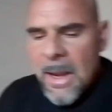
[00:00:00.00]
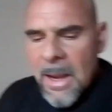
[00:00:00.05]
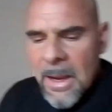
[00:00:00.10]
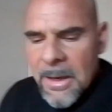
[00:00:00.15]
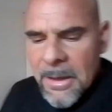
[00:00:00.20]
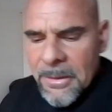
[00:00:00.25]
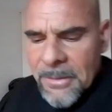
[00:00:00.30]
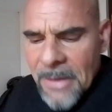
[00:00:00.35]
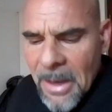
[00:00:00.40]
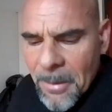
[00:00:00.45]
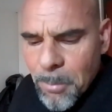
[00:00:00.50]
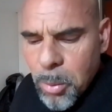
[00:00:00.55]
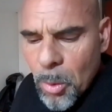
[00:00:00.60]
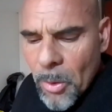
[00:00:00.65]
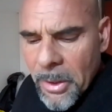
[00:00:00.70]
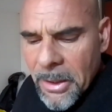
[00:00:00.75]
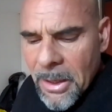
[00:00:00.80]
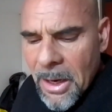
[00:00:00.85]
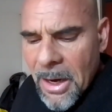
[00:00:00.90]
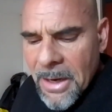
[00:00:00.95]
And at that
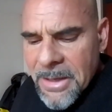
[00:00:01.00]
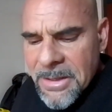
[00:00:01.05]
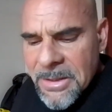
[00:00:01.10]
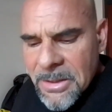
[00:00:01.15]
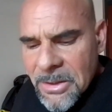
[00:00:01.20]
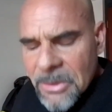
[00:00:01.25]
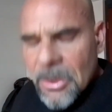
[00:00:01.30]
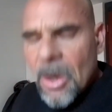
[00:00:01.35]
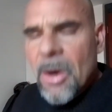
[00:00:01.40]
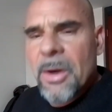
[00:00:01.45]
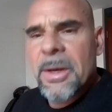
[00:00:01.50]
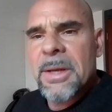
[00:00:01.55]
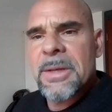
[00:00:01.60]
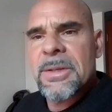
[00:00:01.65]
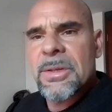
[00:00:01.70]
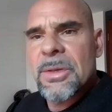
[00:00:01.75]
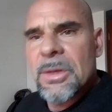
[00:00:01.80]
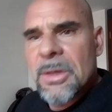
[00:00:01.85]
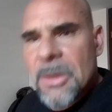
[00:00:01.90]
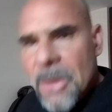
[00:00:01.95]
point, I started
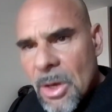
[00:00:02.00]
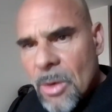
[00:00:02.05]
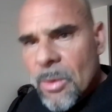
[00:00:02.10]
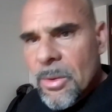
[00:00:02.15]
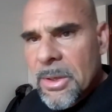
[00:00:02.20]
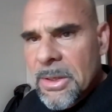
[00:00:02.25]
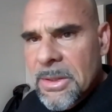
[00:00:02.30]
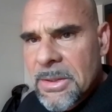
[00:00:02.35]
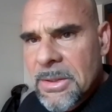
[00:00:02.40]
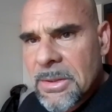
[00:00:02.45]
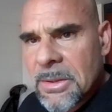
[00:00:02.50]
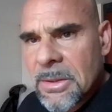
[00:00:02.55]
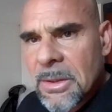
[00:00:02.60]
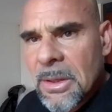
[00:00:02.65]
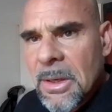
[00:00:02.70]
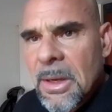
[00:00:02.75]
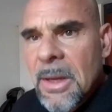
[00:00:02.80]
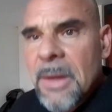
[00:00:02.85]
to notice